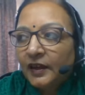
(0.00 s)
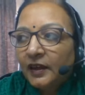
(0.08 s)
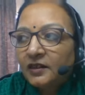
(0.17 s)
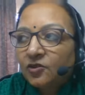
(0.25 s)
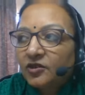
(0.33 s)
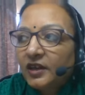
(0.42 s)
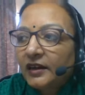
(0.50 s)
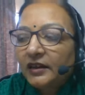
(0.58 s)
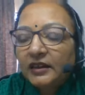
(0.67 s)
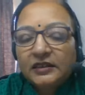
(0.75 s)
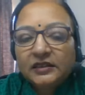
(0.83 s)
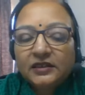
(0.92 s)

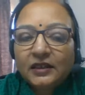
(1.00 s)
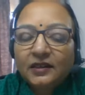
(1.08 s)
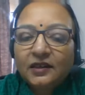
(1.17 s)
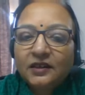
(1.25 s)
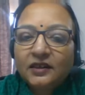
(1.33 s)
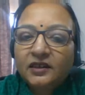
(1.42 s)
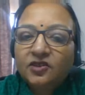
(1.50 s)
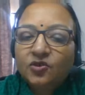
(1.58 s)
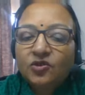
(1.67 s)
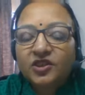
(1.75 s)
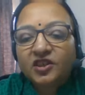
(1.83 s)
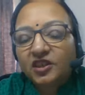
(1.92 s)
society in general tends
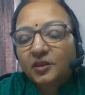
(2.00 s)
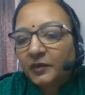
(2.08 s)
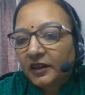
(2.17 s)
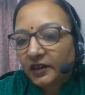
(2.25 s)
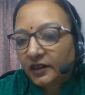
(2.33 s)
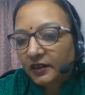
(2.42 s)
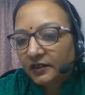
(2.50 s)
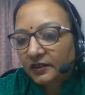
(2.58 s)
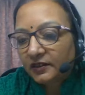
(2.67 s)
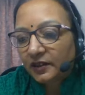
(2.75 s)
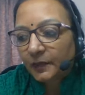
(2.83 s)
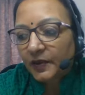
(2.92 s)
to discriminate
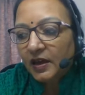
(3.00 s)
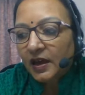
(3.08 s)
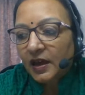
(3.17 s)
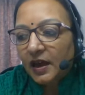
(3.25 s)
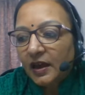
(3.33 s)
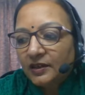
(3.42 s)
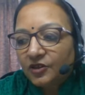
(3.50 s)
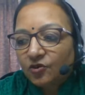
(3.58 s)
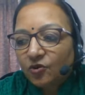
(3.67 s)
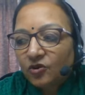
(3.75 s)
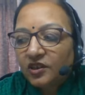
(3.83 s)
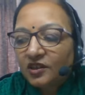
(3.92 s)
against them and
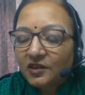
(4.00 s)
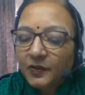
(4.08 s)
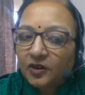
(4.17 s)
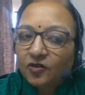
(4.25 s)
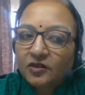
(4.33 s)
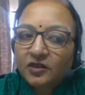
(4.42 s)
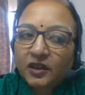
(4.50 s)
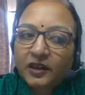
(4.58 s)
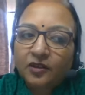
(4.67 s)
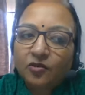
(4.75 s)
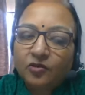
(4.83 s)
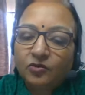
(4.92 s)
so just because they
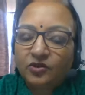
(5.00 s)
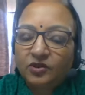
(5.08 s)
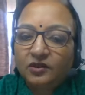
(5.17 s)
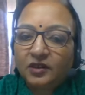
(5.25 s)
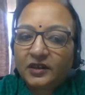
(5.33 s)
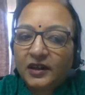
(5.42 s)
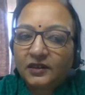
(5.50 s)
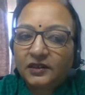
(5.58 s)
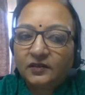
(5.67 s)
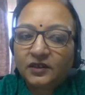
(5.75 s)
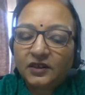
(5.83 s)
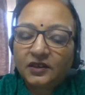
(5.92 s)
cannot do certain
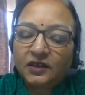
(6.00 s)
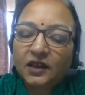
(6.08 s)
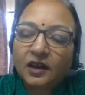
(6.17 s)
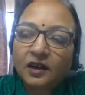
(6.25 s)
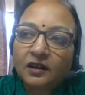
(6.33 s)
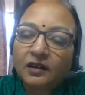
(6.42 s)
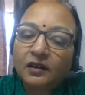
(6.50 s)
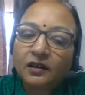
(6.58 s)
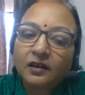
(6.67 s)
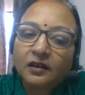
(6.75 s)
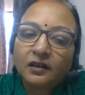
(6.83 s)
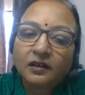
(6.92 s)
activities they are
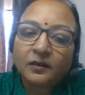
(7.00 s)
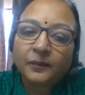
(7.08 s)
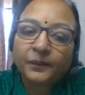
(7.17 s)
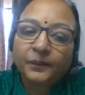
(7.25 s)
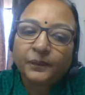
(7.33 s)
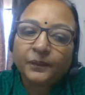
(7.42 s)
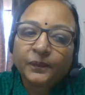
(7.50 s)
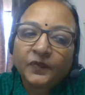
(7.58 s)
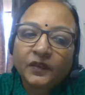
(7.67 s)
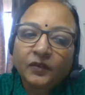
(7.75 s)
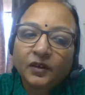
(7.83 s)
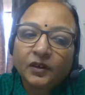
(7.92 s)
uh,
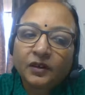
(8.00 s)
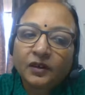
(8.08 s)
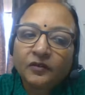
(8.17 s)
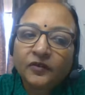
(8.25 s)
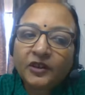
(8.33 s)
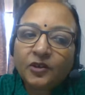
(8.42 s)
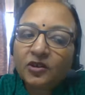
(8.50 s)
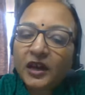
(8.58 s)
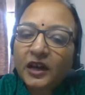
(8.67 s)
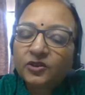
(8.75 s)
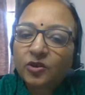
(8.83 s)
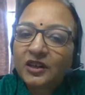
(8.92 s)
uh, we don't
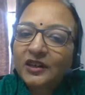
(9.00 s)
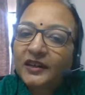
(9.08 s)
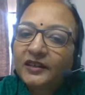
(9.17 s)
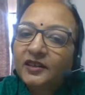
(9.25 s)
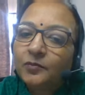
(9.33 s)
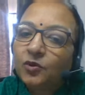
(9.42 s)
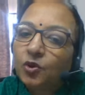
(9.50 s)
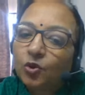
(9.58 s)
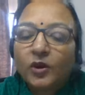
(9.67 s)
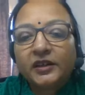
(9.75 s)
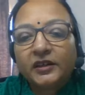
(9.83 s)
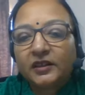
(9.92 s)
actually let them do
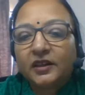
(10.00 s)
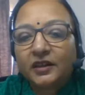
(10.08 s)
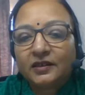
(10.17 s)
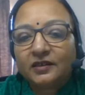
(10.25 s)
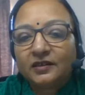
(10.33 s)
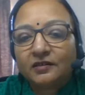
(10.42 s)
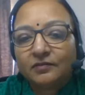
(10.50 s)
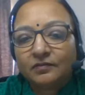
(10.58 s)
anything else